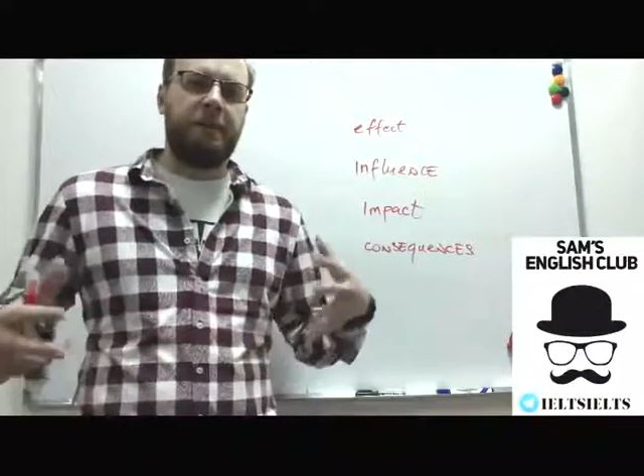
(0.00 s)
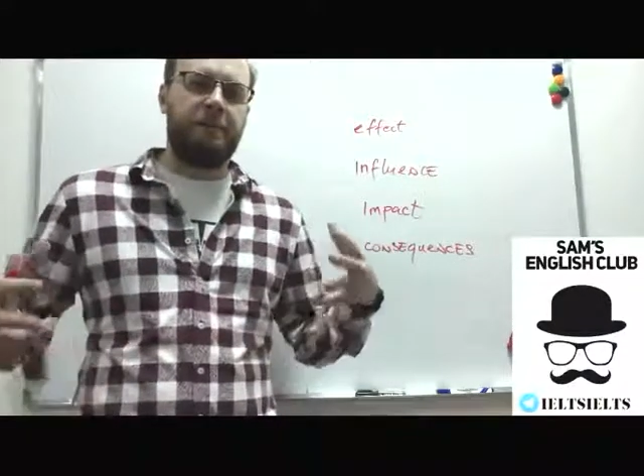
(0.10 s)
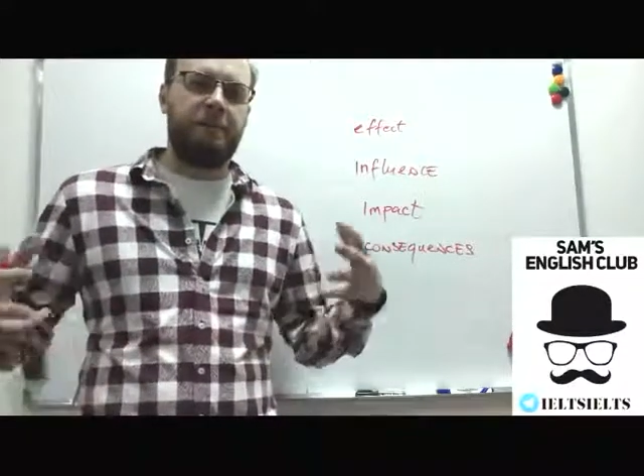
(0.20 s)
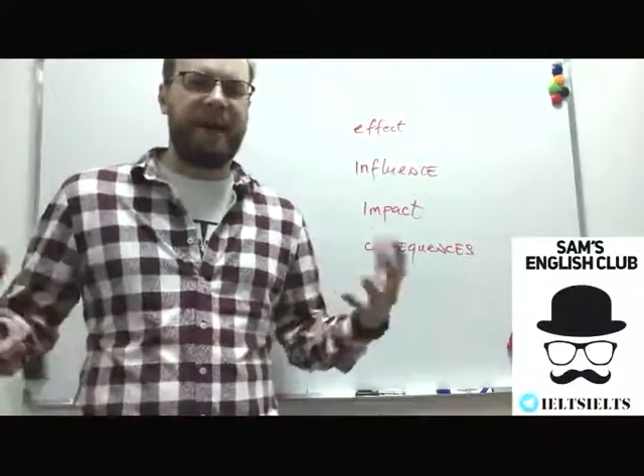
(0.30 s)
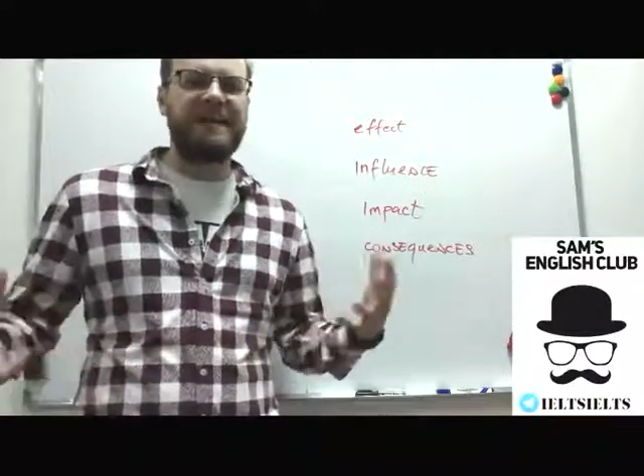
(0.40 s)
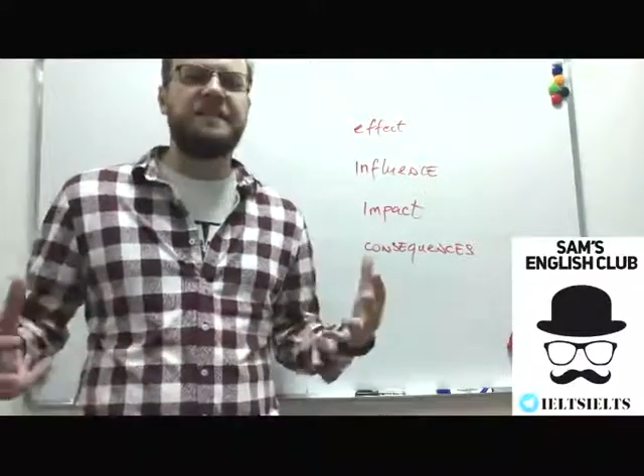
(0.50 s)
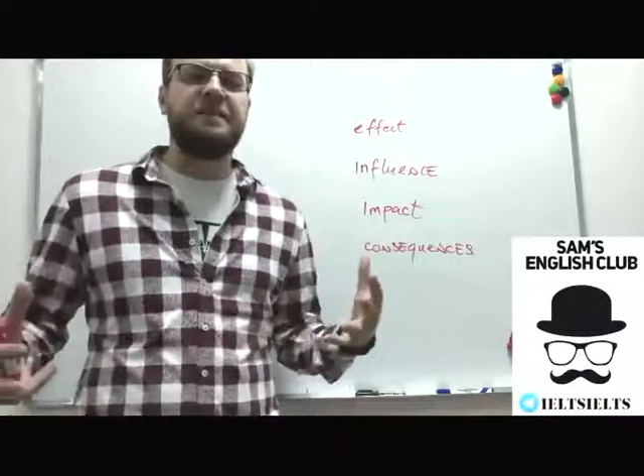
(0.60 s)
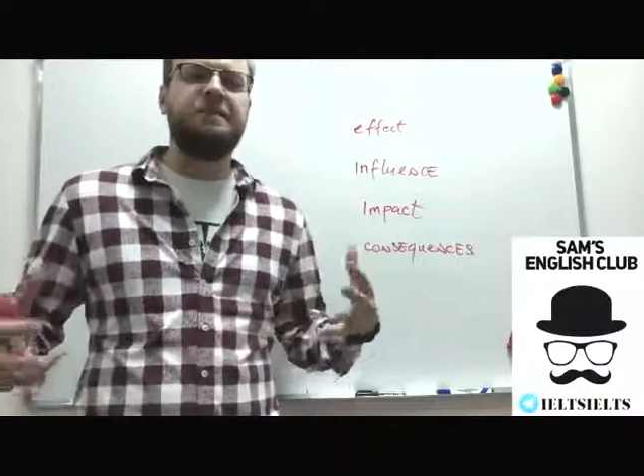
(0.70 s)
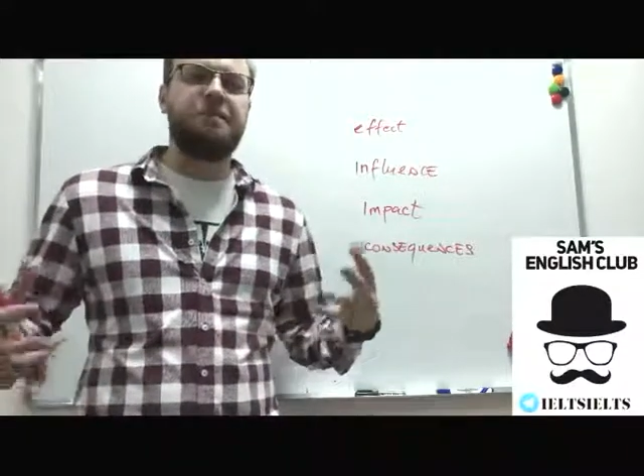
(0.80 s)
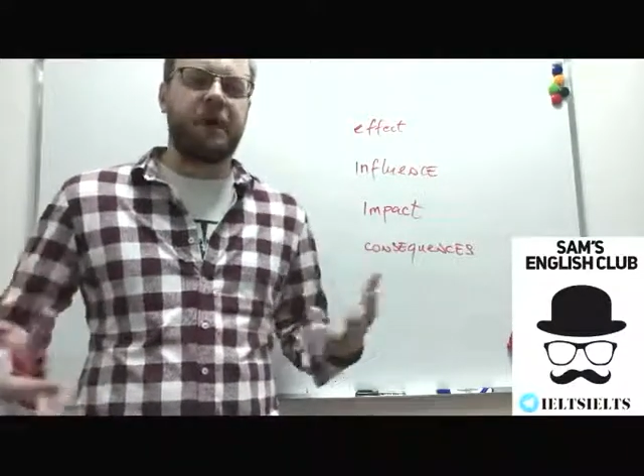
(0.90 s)

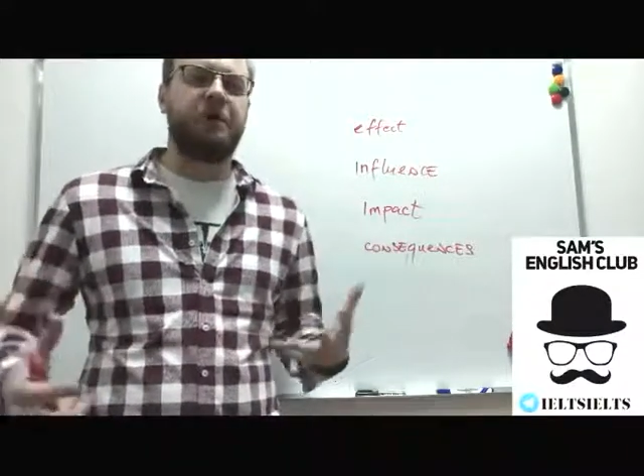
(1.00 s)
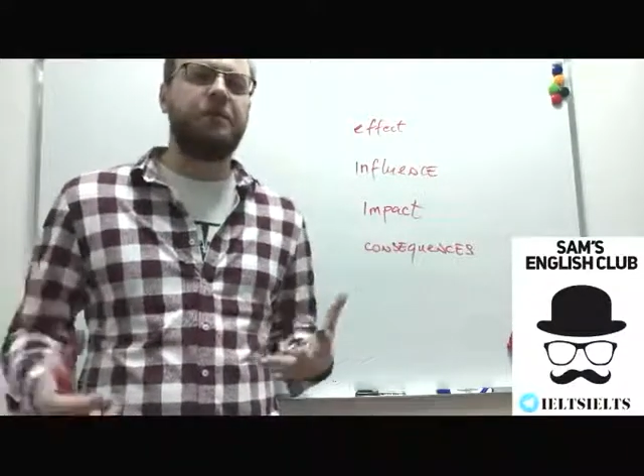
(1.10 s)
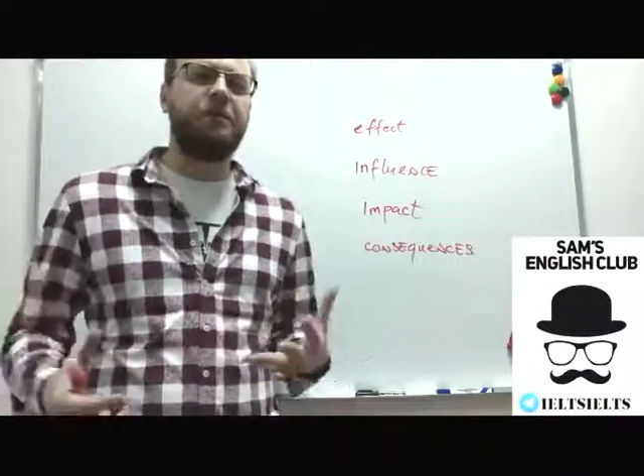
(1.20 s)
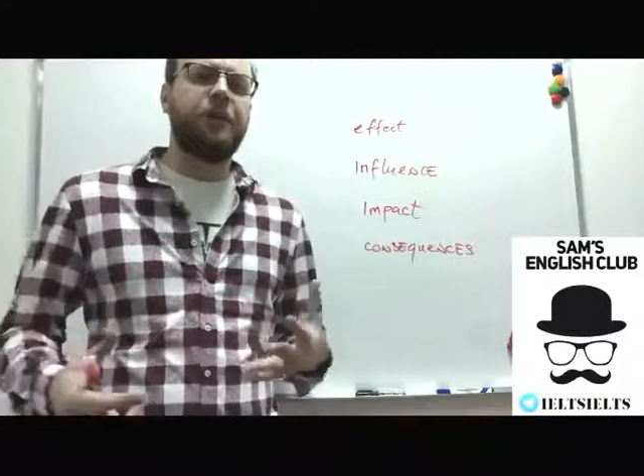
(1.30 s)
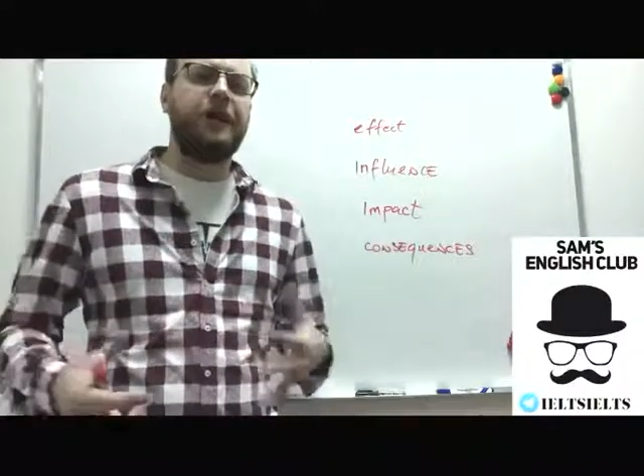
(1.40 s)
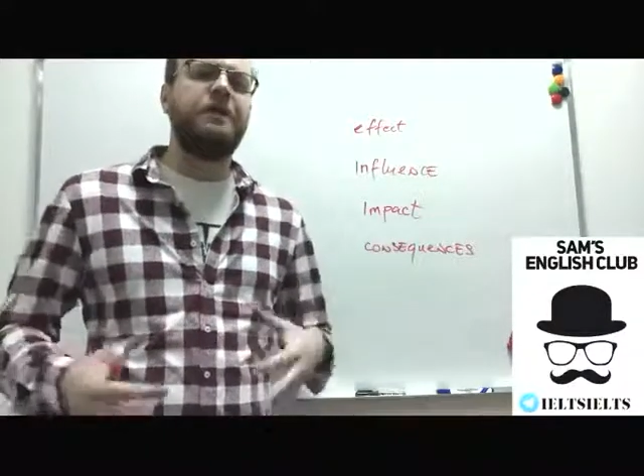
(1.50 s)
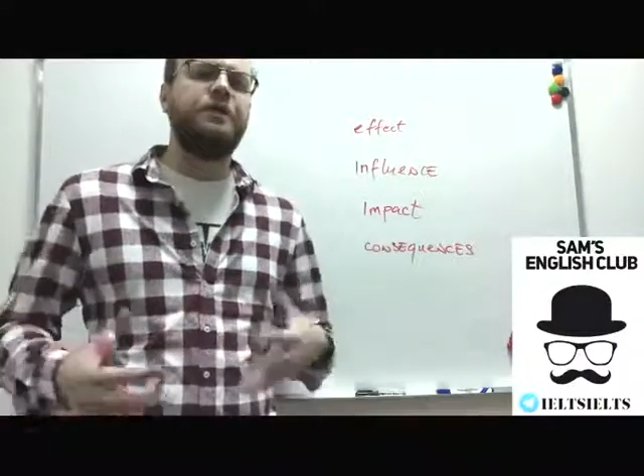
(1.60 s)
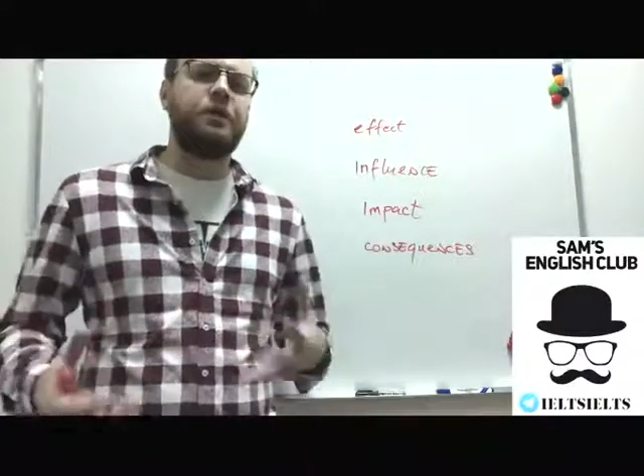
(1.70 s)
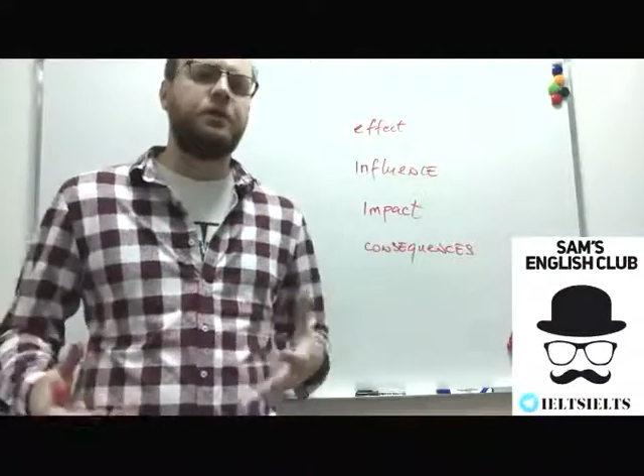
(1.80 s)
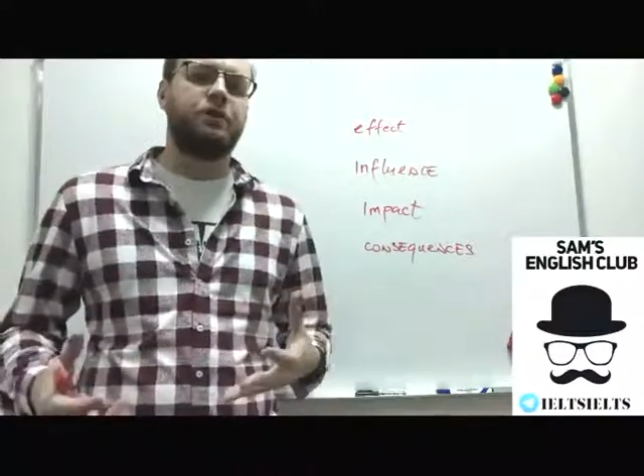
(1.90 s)
massive, powerful,
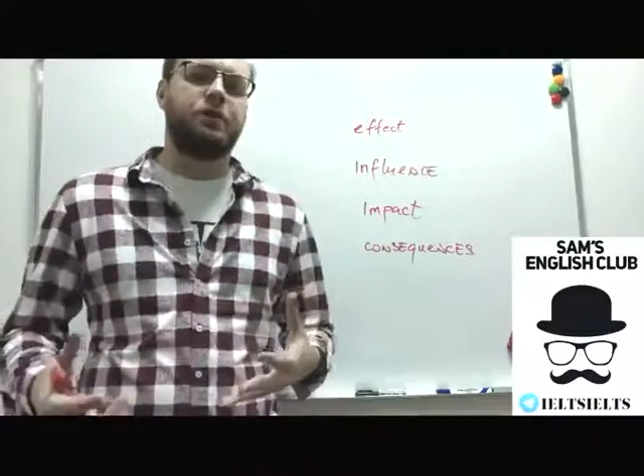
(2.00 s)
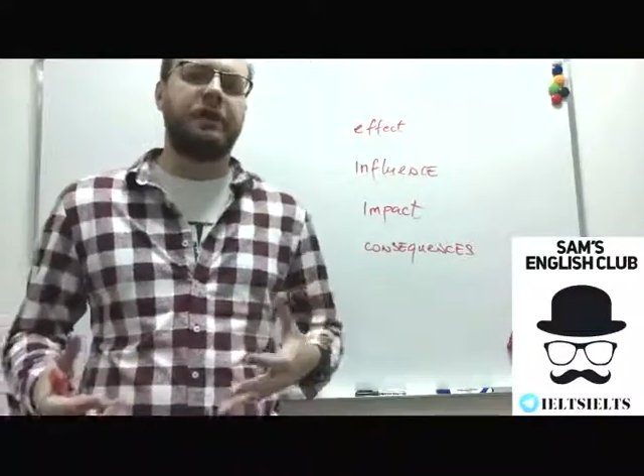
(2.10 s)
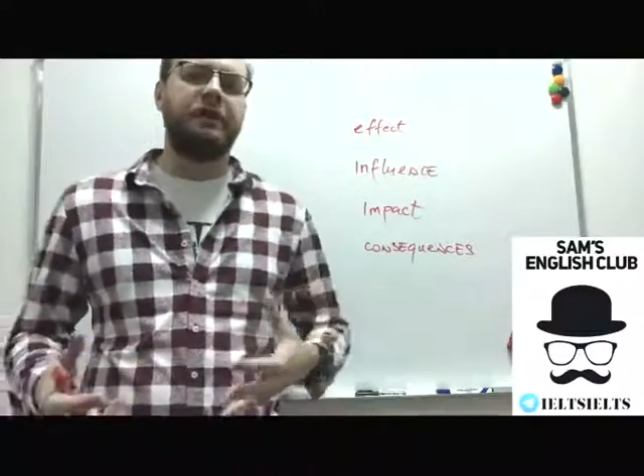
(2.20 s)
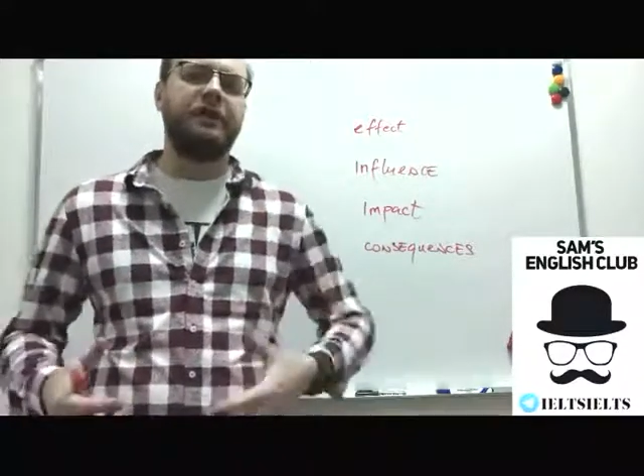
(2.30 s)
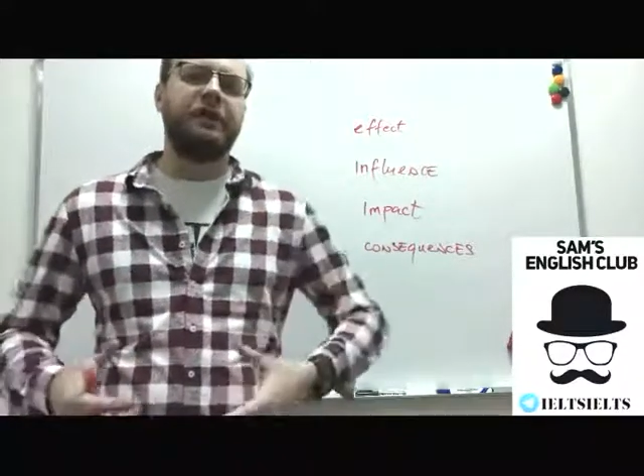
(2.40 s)
and new, right?